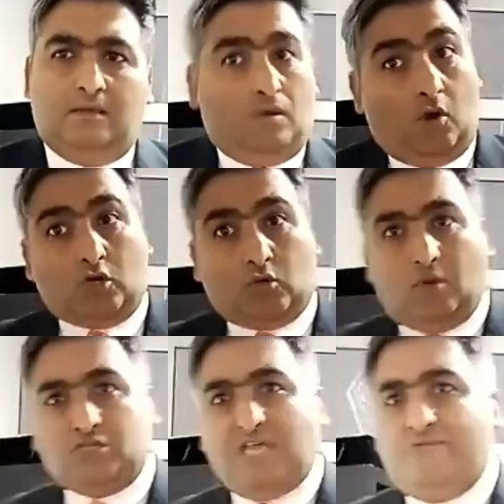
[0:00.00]
what
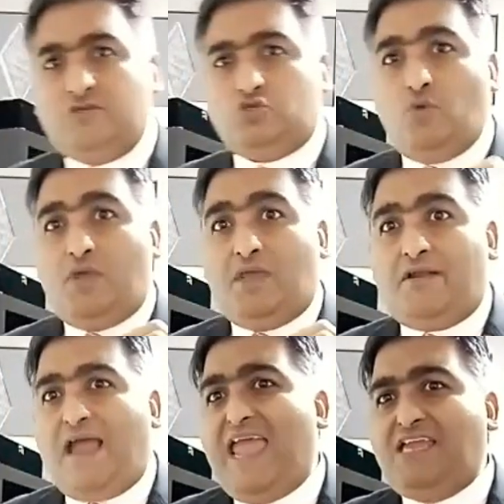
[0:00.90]
was I was doing
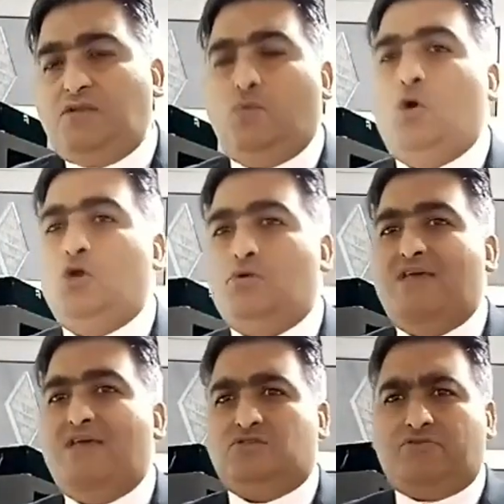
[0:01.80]
right, what
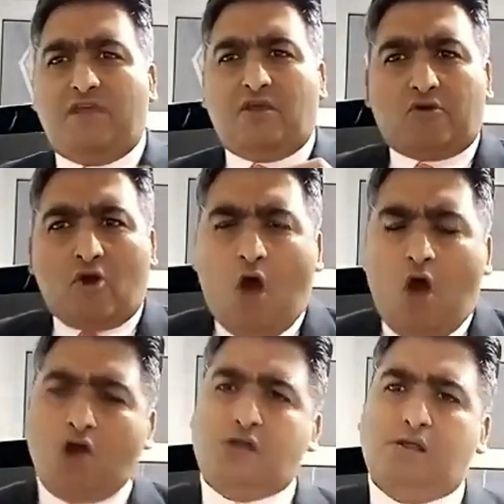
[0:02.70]
I was doing
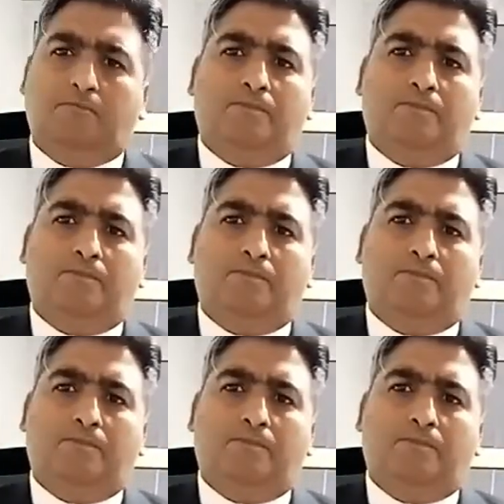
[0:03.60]
wrong.